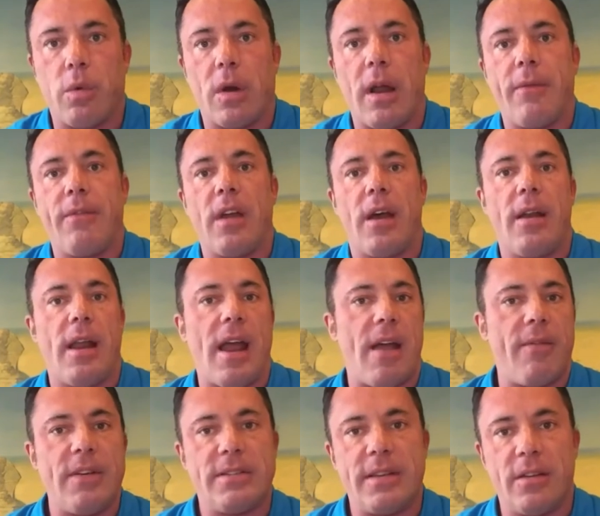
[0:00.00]
what I've done
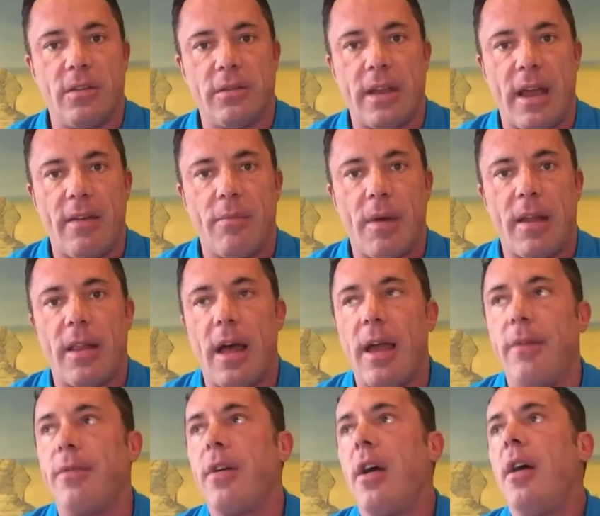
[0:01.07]
every single day of my
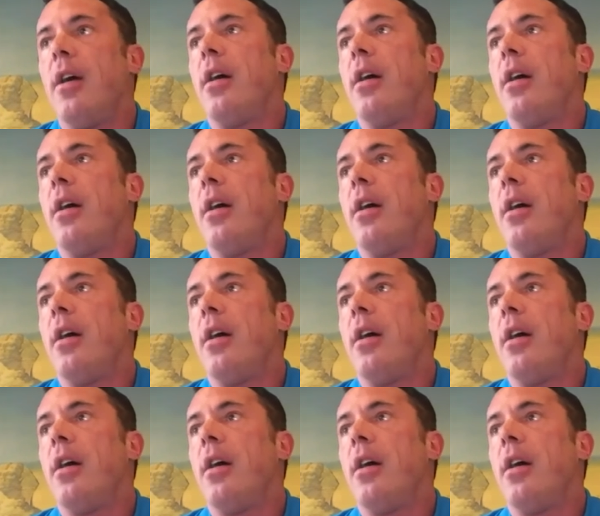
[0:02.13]
life,